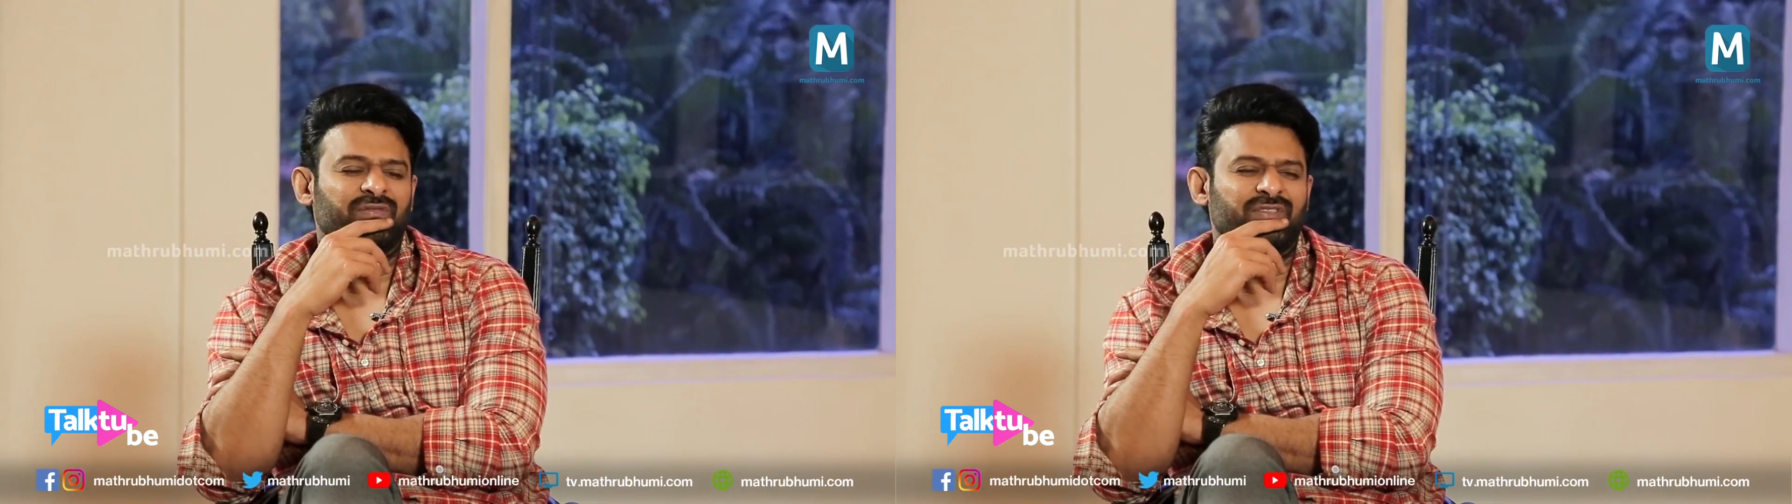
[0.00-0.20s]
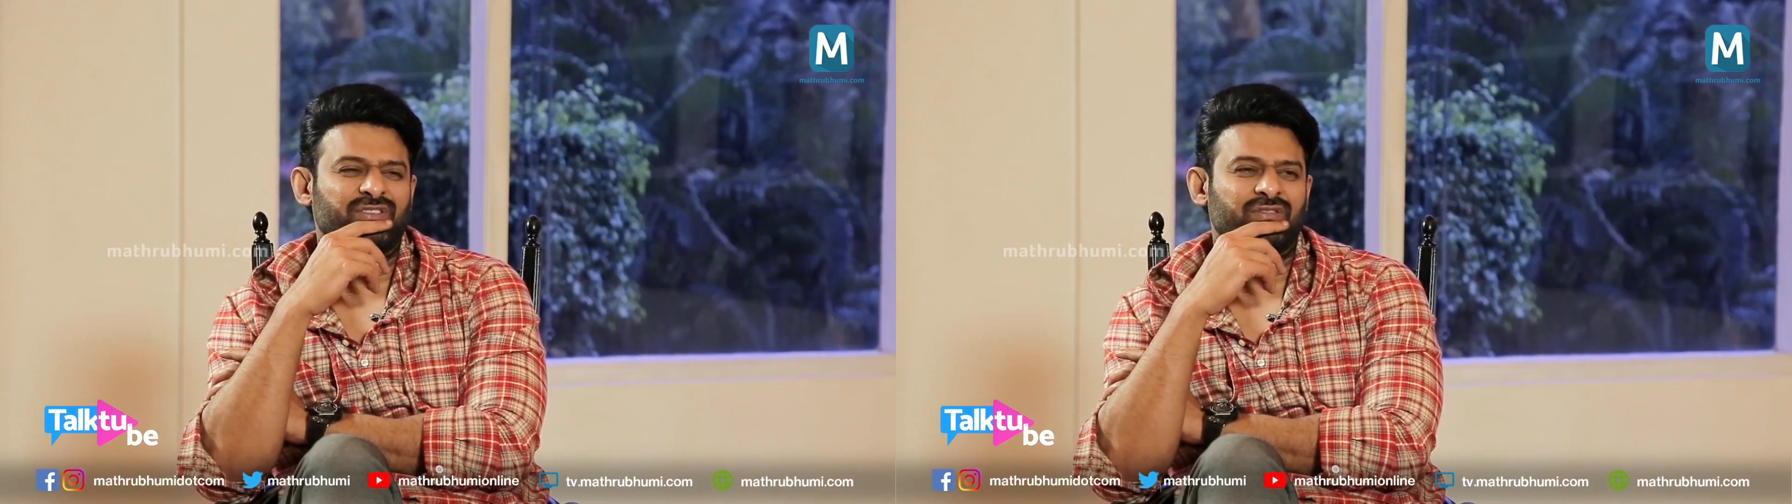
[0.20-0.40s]

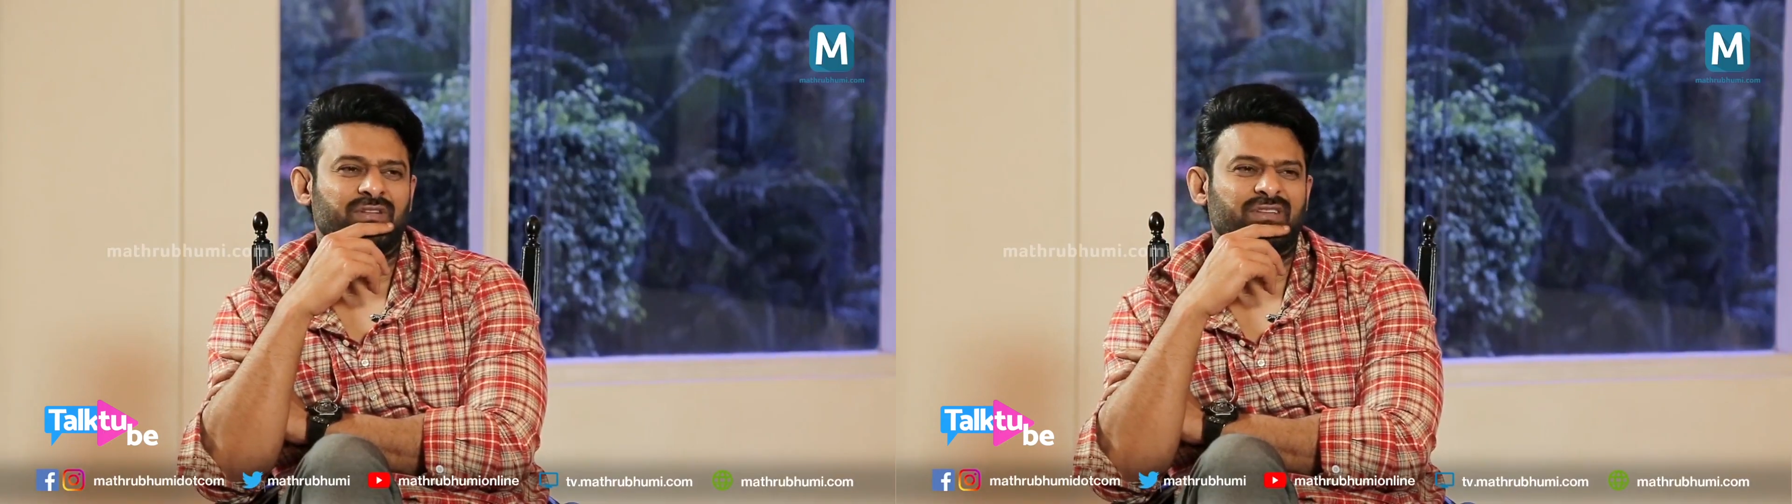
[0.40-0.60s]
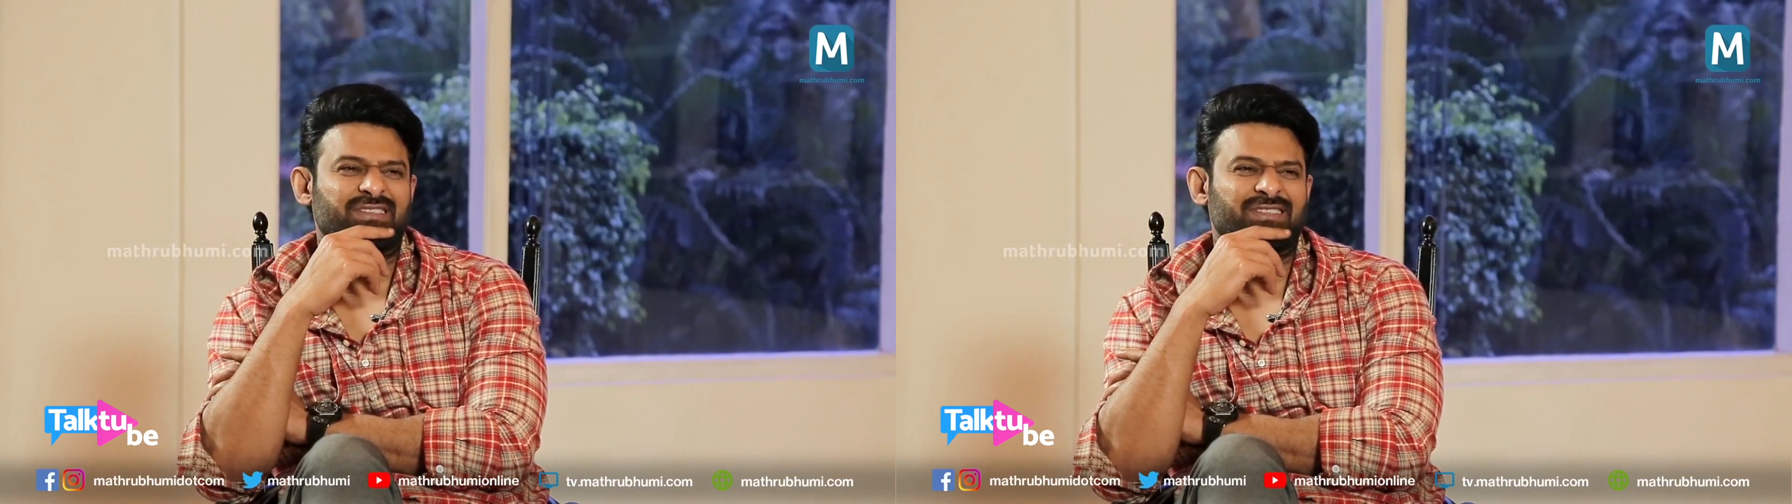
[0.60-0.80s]

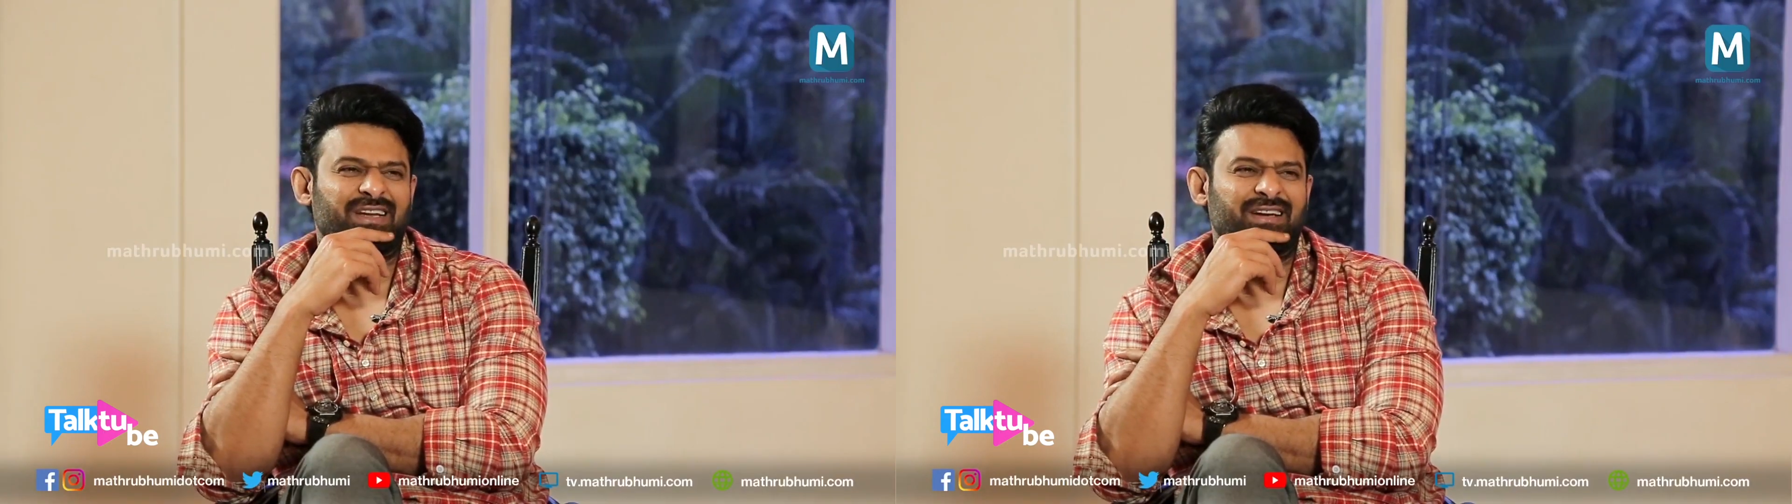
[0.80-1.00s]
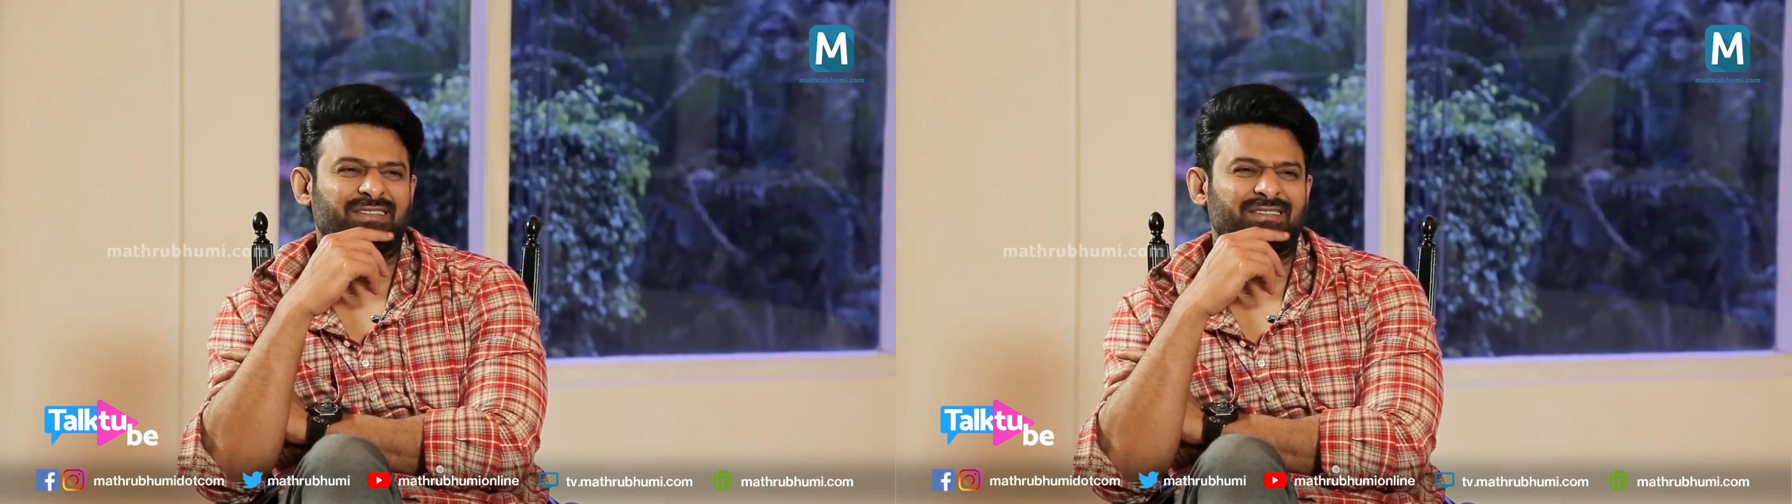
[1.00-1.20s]
visual
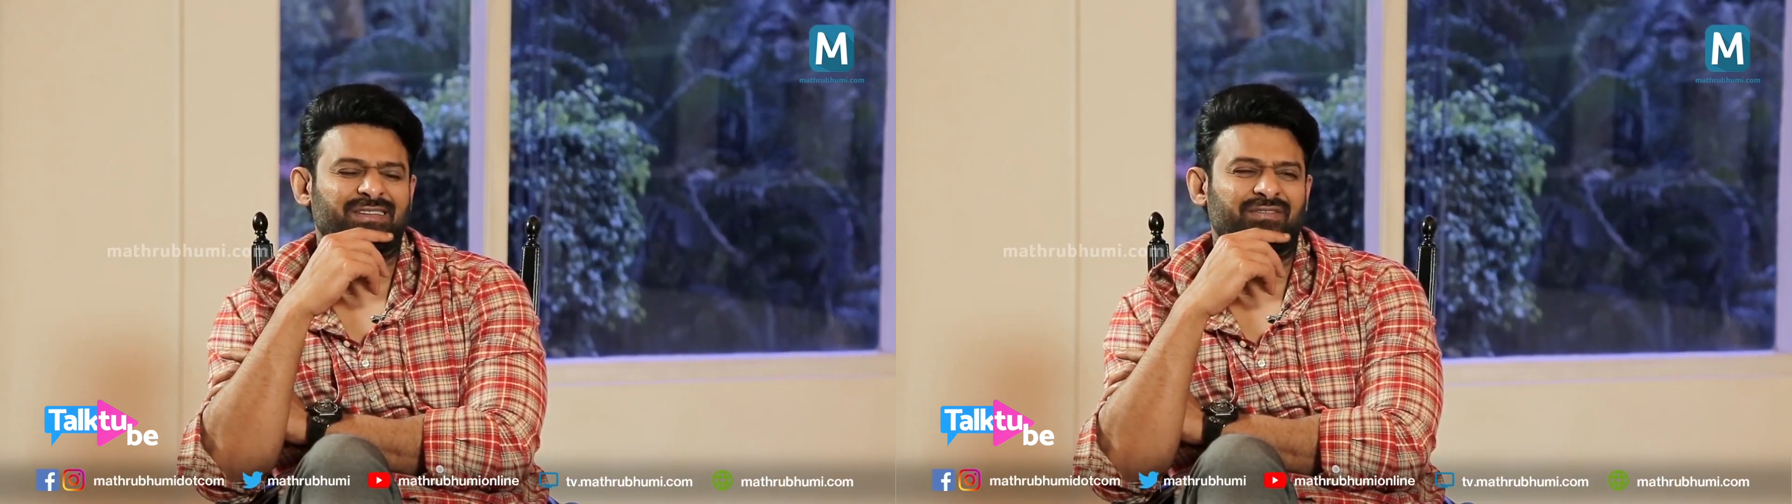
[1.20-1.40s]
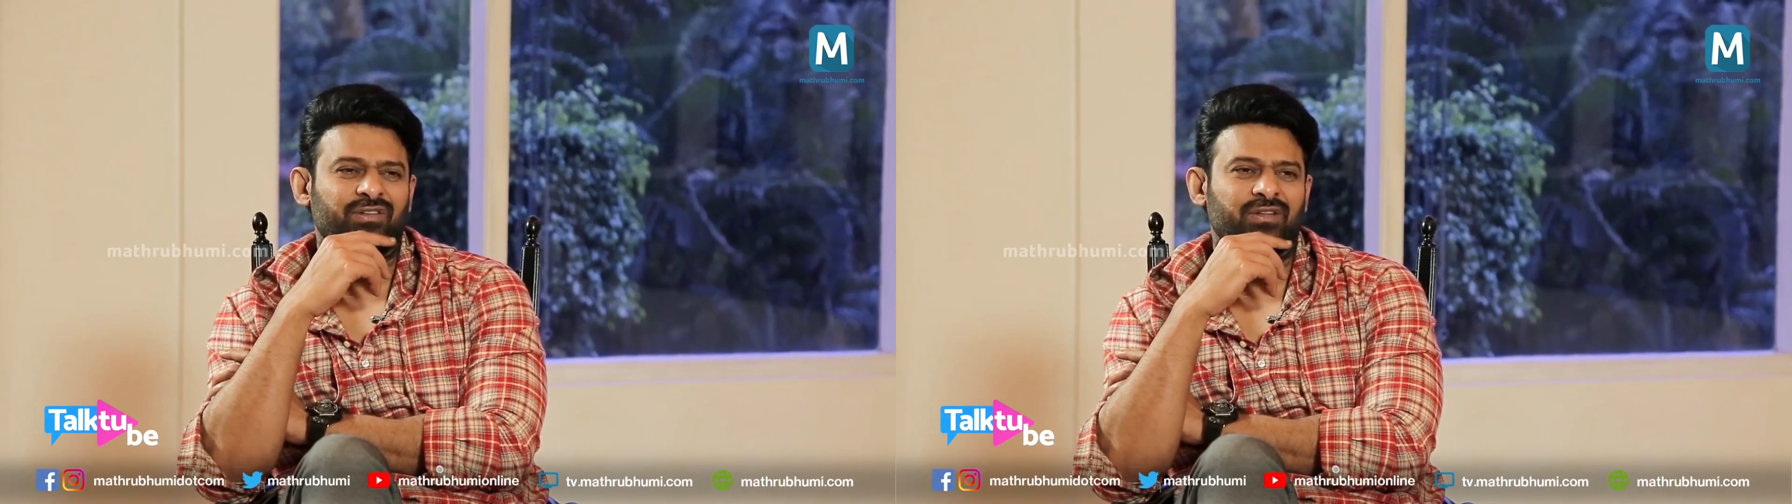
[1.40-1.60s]
sets
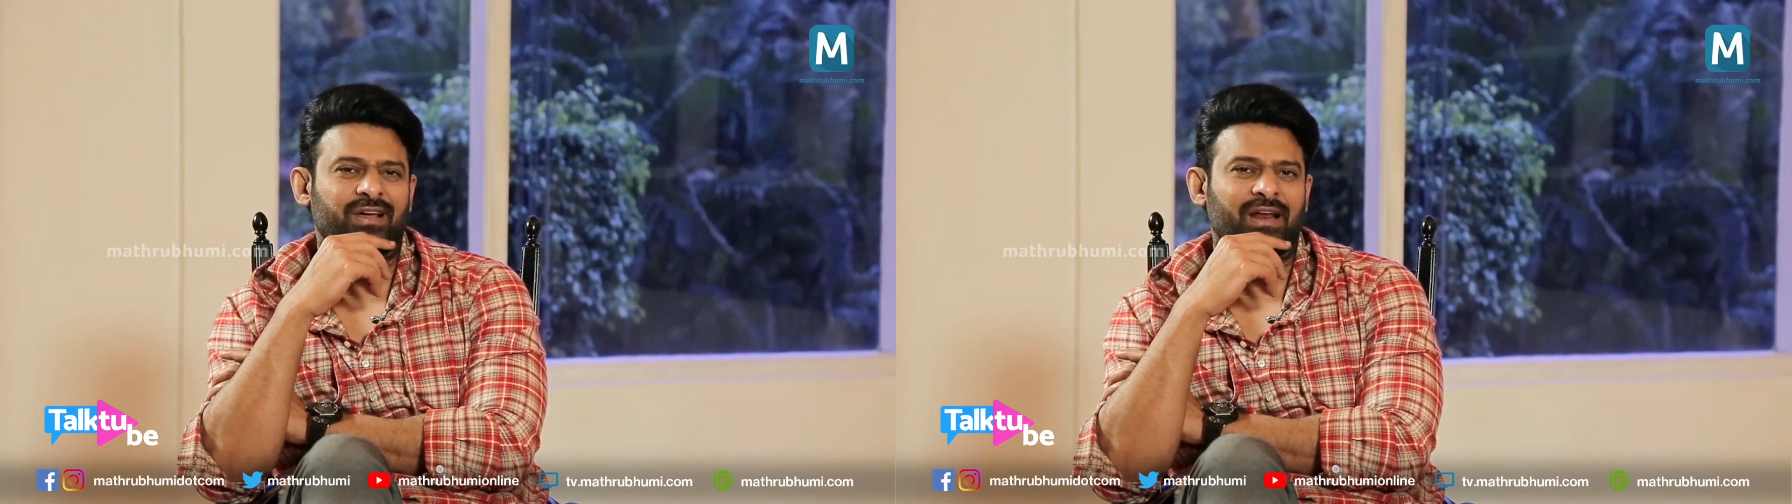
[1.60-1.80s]
for the